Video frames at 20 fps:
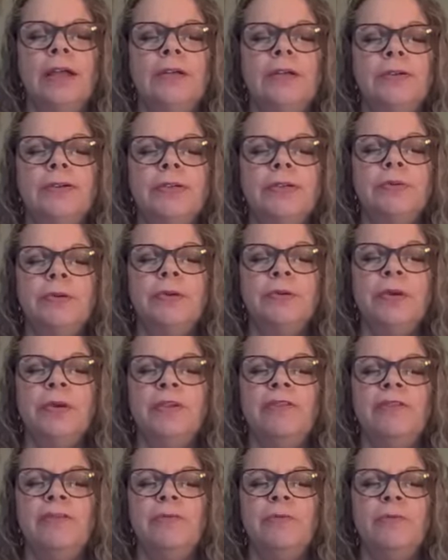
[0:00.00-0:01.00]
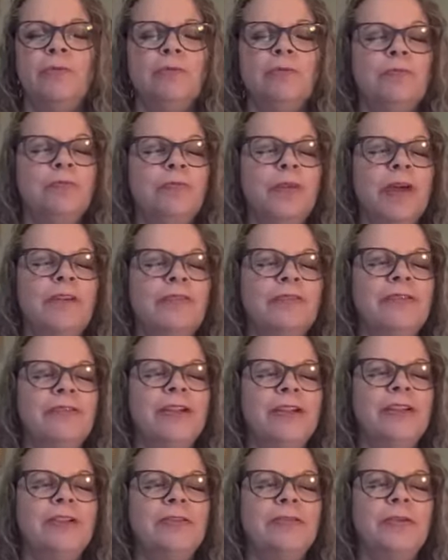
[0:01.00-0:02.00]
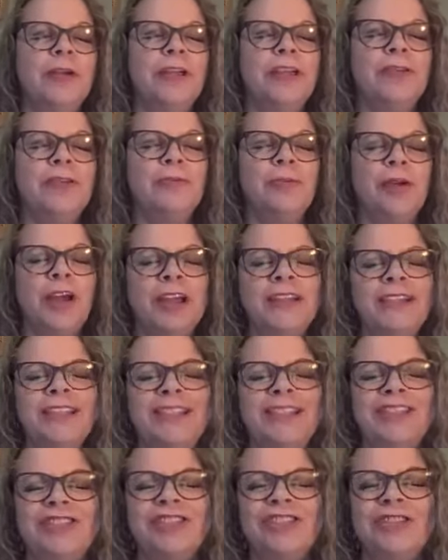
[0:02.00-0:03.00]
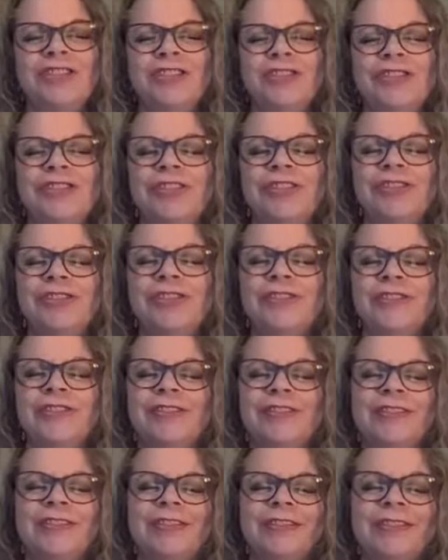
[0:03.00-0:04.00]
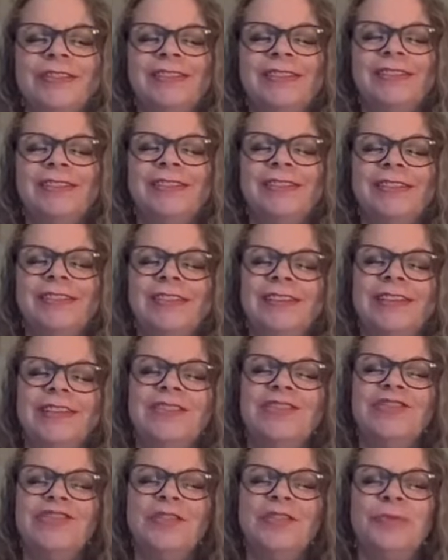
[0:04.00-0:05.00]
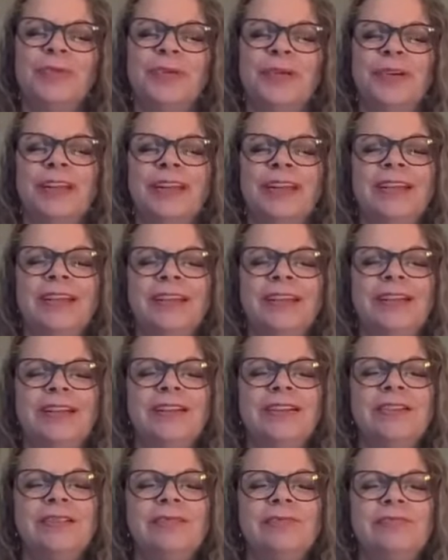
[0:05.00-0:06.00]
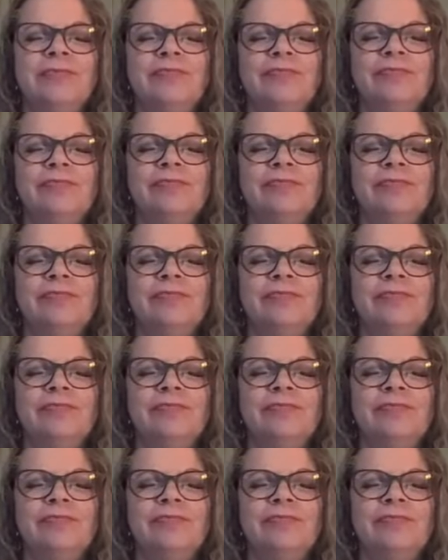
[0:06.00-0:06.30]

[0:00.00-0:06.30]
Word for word: I know some of my my fellow Reiki practitioners jump on here.